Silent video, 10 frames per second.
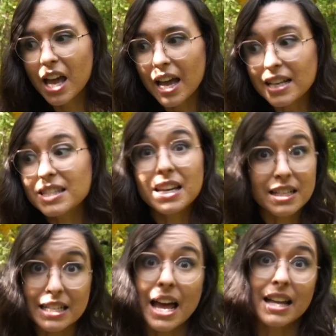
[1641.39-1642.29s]
It's an
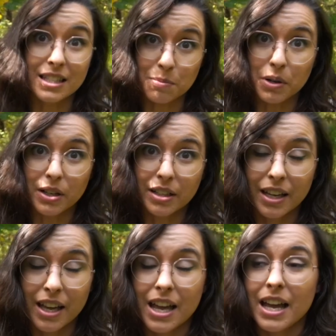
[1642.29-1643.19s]
intense book.
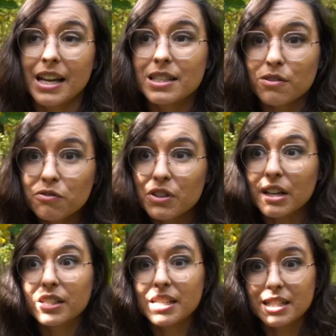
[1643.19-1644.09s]
It's a
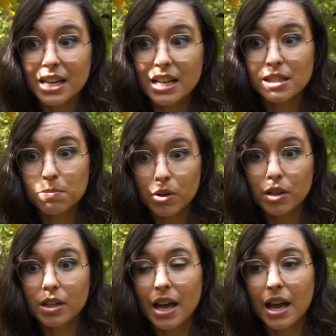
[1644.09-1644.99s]
very intense
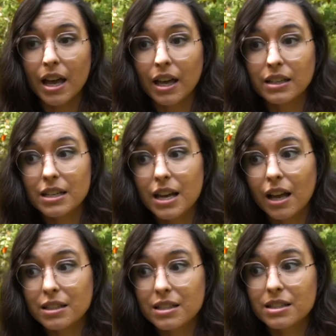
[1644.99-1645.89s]
book, and
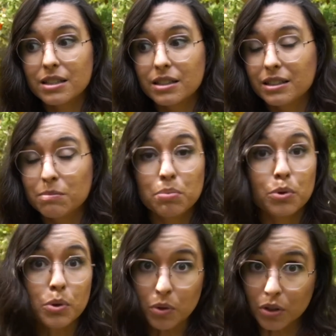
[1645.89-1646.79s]
it's
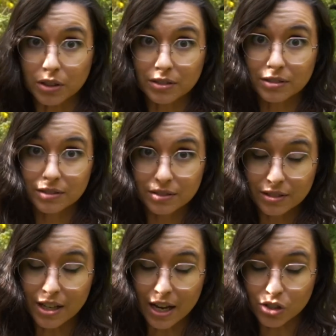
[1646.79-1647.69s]
brutal,
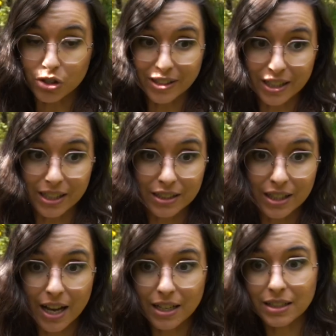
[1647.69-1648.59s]
naturally,
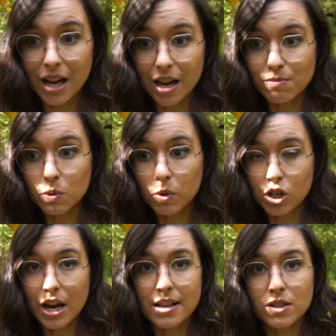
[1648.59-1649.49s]
at times, what
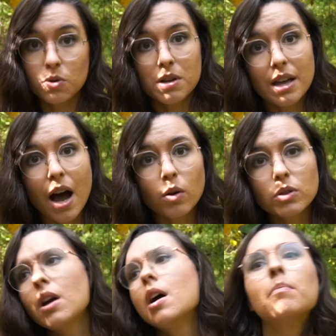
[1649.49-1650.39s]
she has to recount,
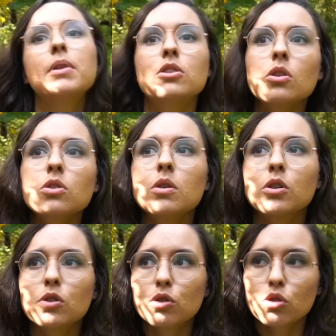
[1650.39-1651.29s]
but it's also
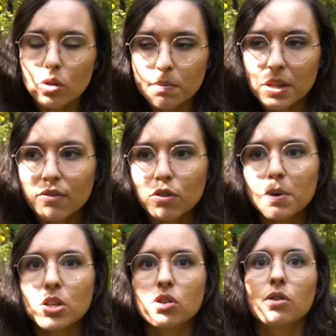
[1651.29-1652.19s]
extremely
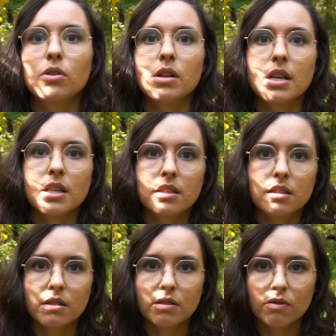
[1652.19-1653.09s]
informational.
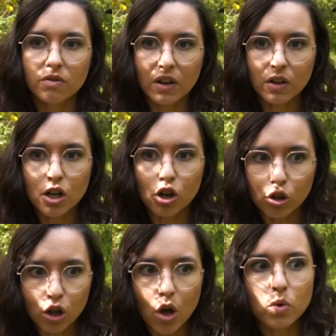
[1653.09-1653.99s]
It's very
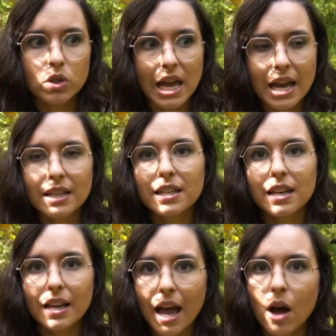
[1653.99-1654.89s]
close-handed
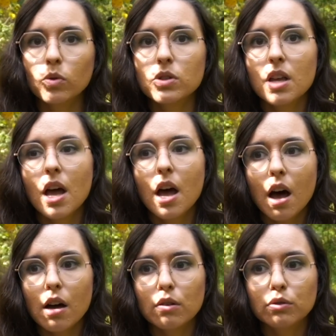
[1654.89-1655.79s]
accounts
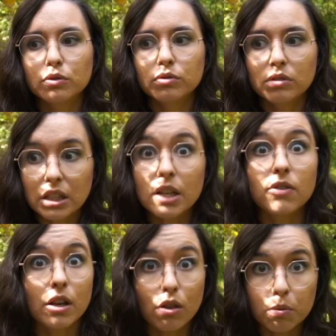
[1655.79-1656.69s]
of
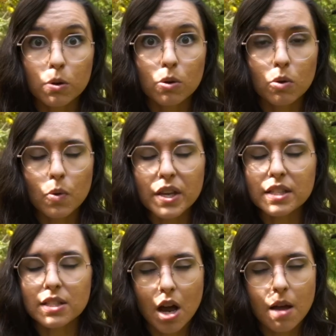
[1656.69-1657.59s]
living through
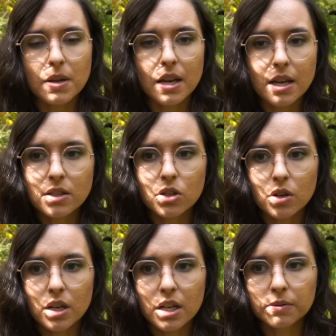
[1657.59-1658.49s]
this time in
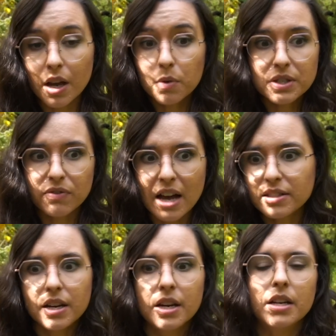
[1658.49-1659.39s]
history, and it was
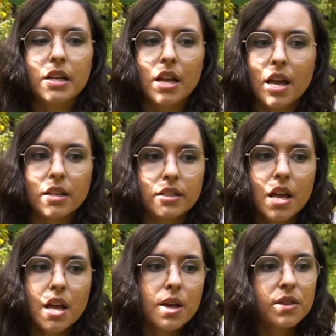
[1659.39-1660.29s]
fascinating. And
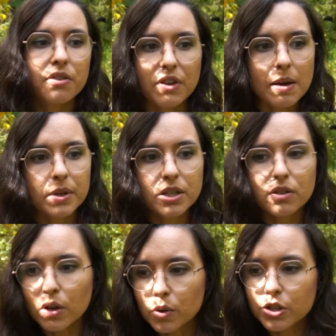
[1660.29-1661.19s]
the family
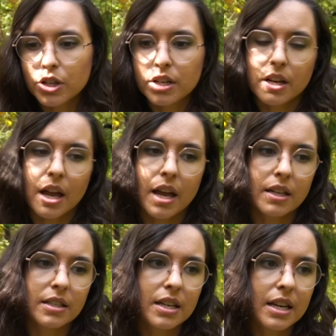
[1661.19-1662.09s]
devotion
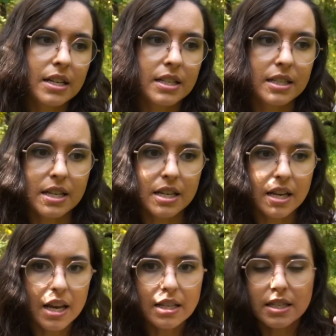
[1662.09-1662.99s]
and getting to see
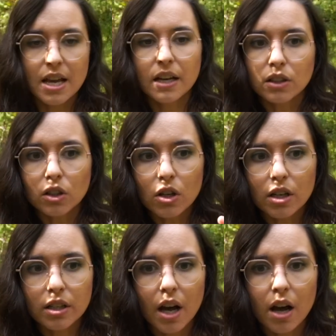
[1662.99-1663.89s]
an inside
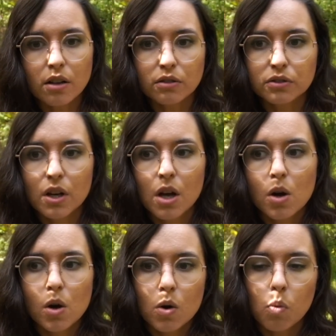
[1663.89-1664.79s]
look of
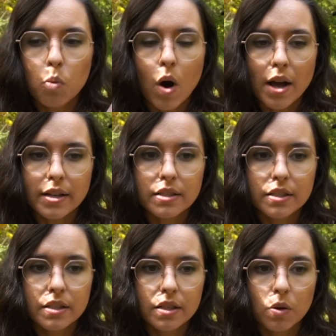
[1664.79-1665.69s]

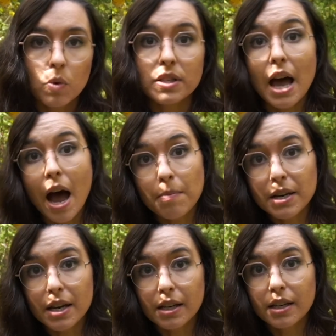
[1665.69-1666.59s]
what was
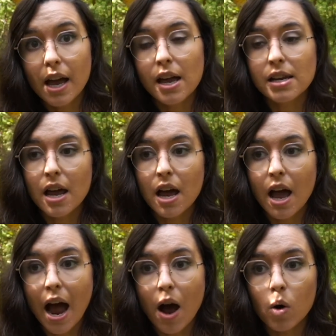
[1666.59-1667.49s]
happening and
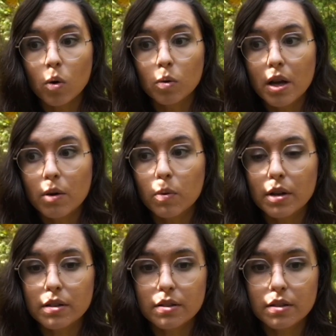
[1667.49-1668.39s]
how it
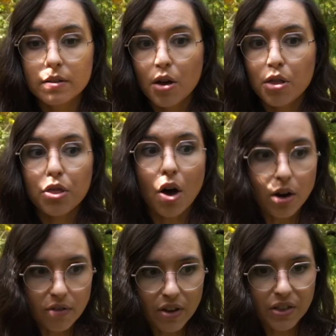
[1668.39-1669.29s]
was
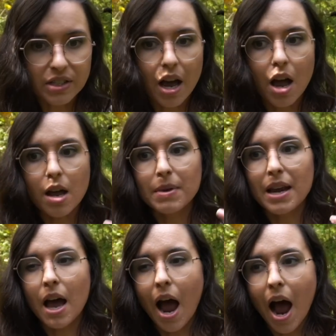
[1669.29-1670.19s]
thought of at the time and
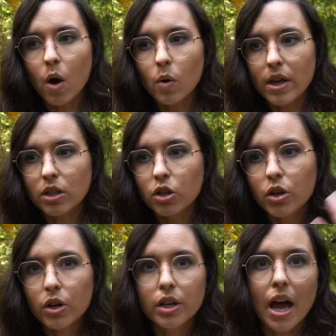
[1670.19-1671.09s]
how it
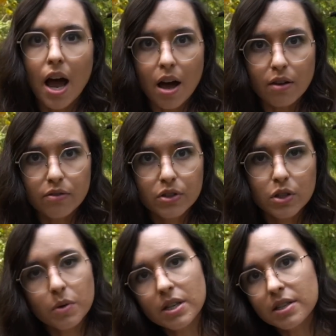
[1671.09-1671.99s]
could have
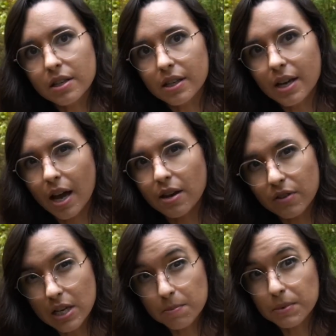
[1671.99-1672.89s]
so easily kind of
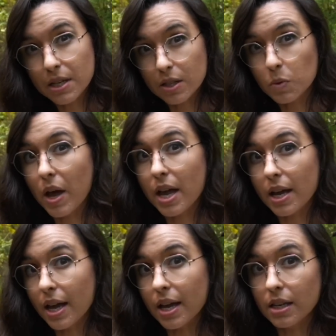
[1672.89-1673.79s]
eeped its way
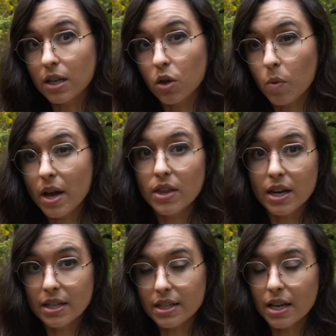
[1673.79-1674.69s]
in the way that
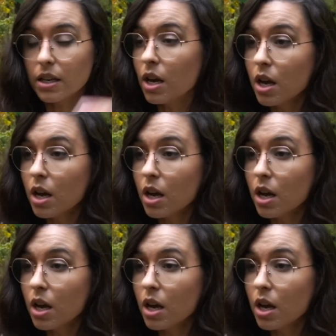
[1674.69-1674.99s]
it did.